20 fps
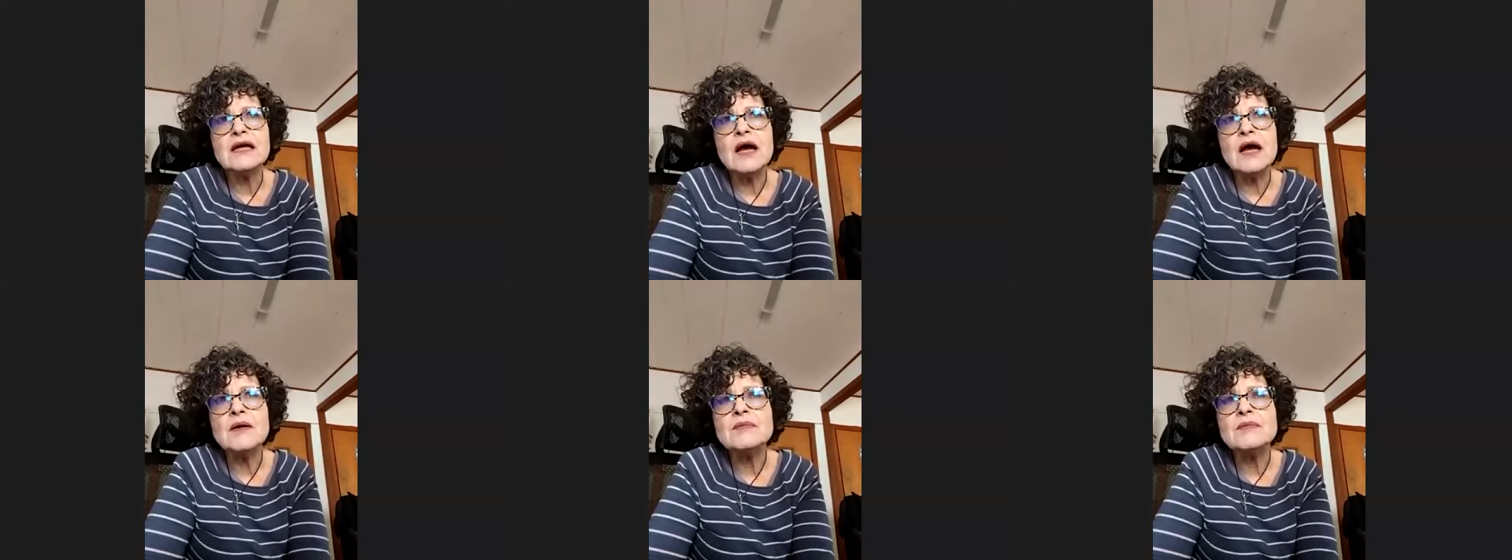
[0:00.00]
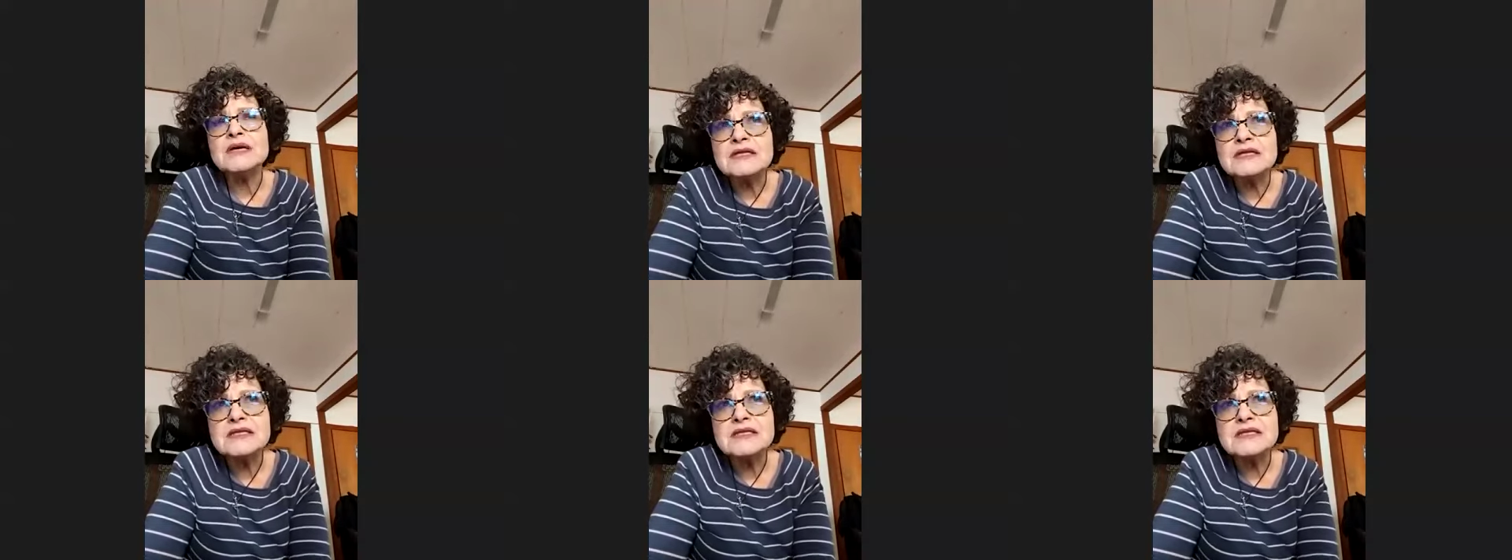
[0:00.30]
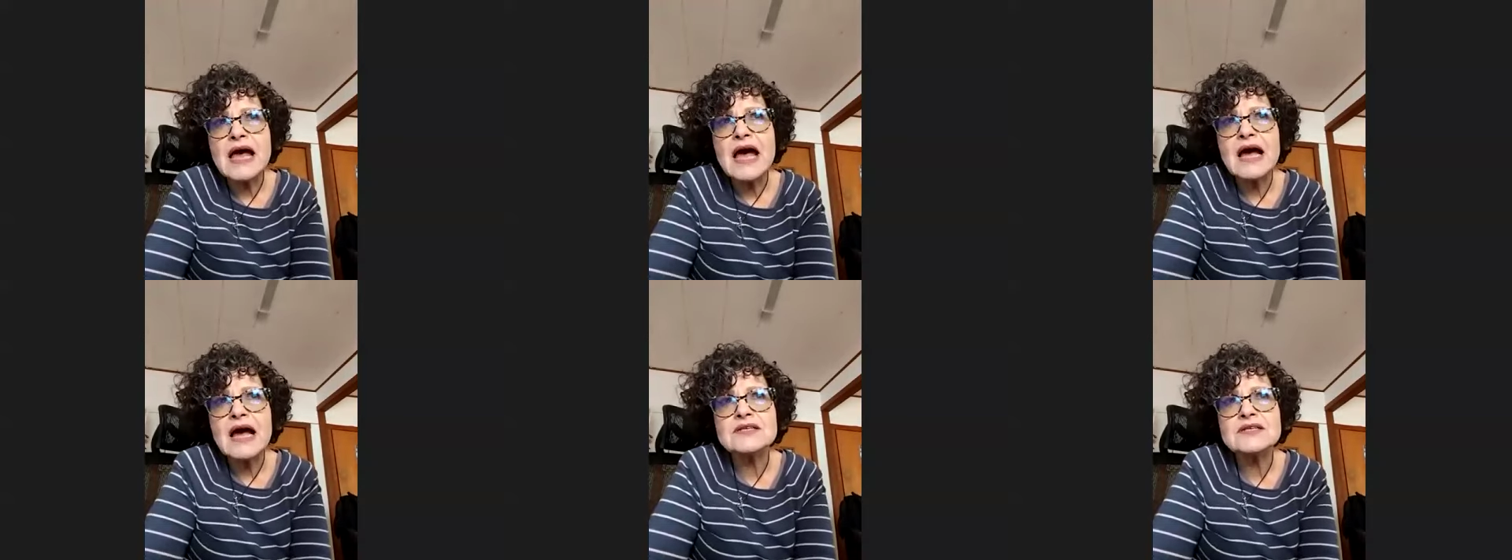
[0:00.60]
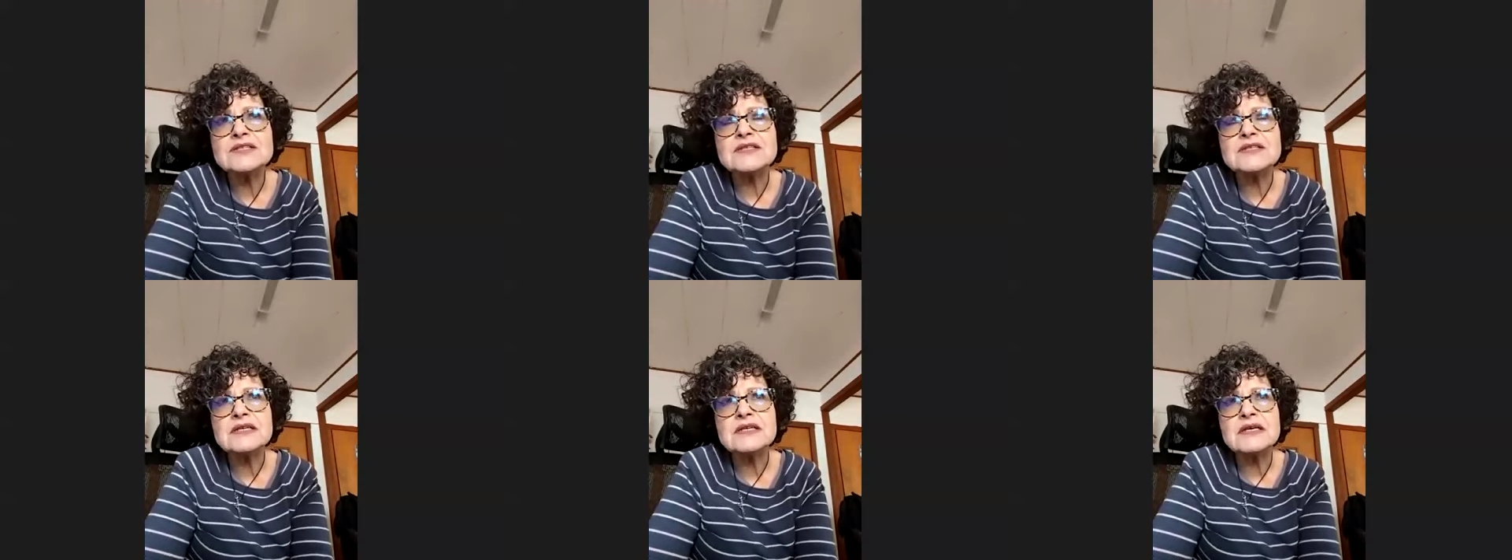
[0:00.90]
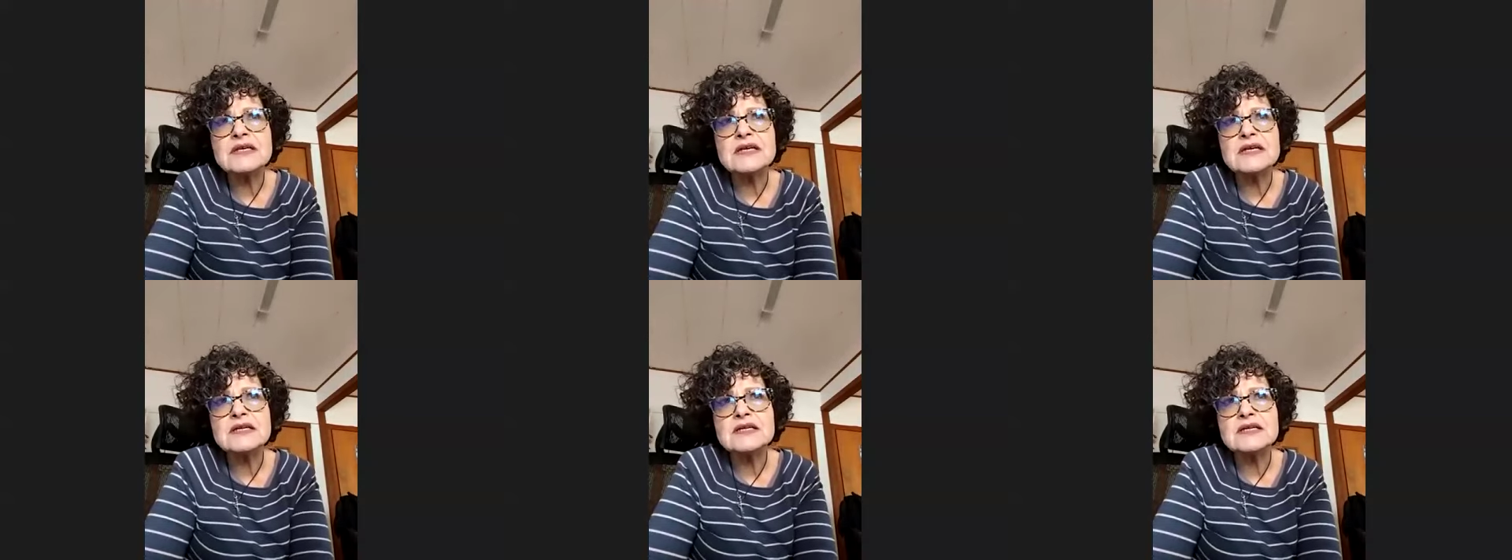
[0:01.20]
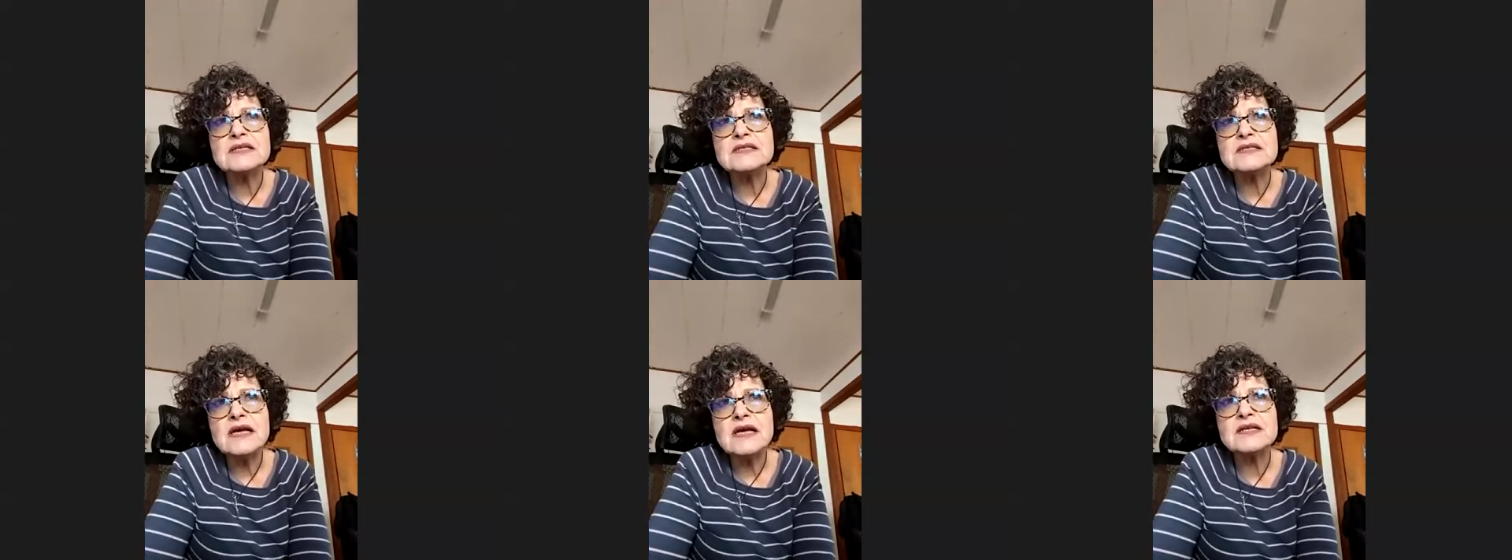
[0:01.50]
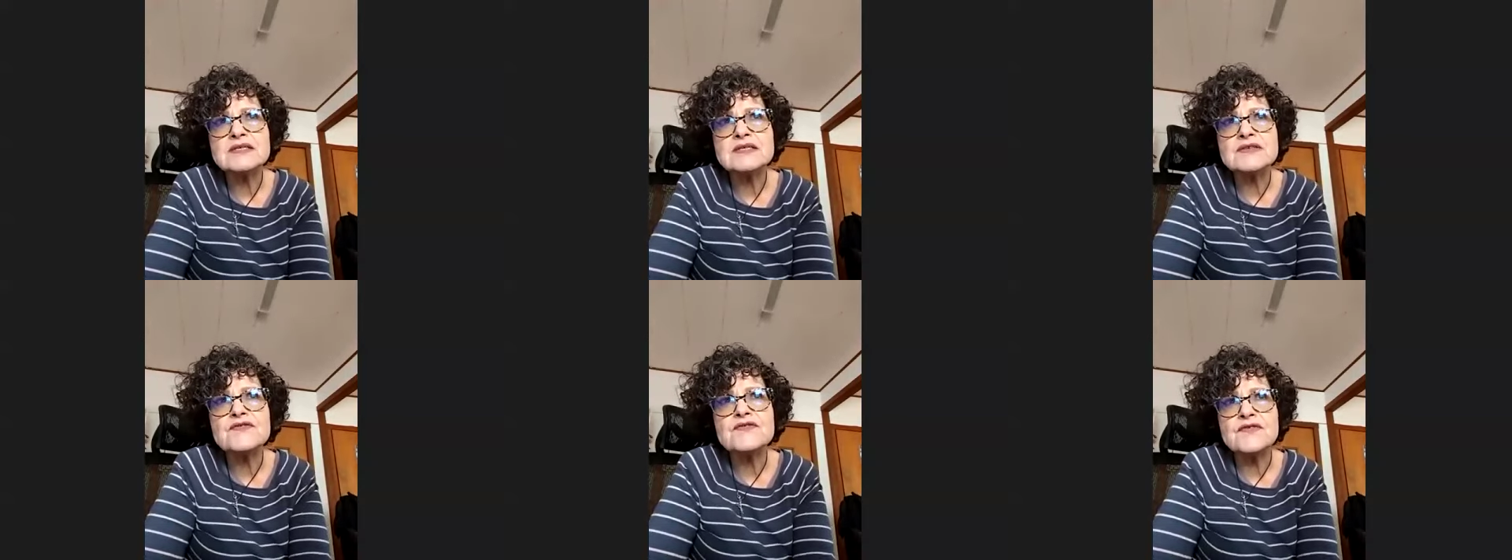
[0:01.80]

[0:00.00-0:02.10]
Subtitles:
I mean, it's actually, in a sense,